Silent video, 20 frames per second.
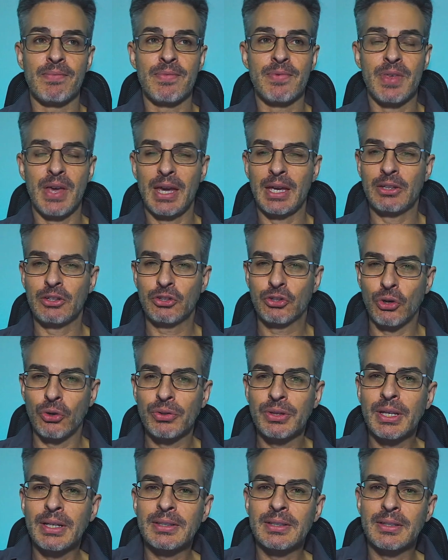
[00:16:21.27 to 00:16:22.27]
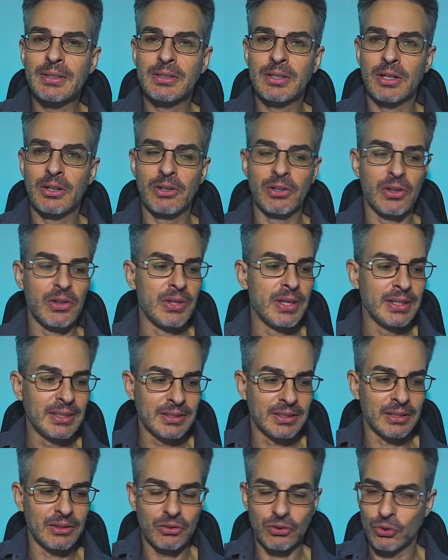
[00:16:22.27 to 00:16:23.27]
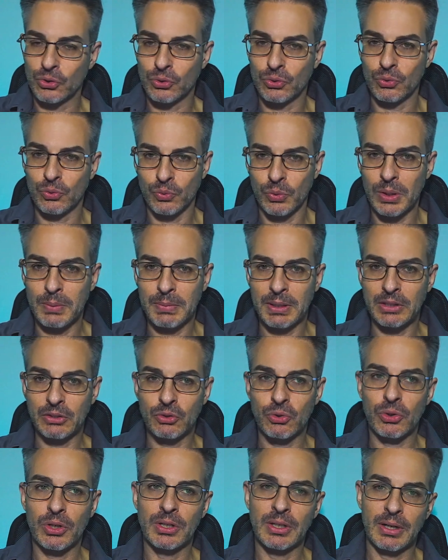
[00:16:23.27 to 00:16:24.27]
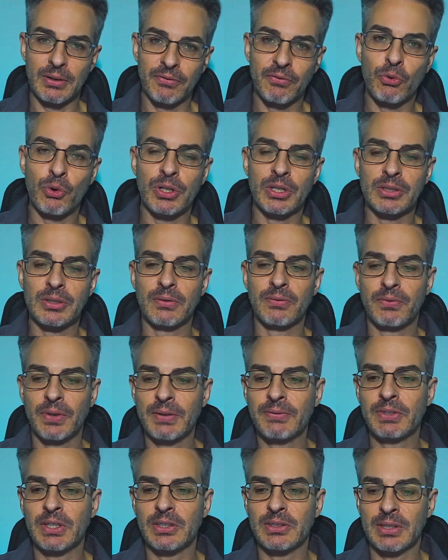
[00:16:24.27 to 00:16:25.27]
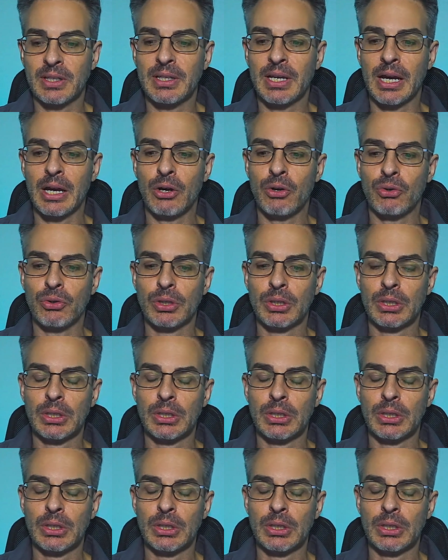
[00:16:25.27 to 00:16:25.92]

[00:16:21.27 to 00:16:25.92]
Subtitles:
they don't necessarily listen to women who are in their 40s and 50s and now,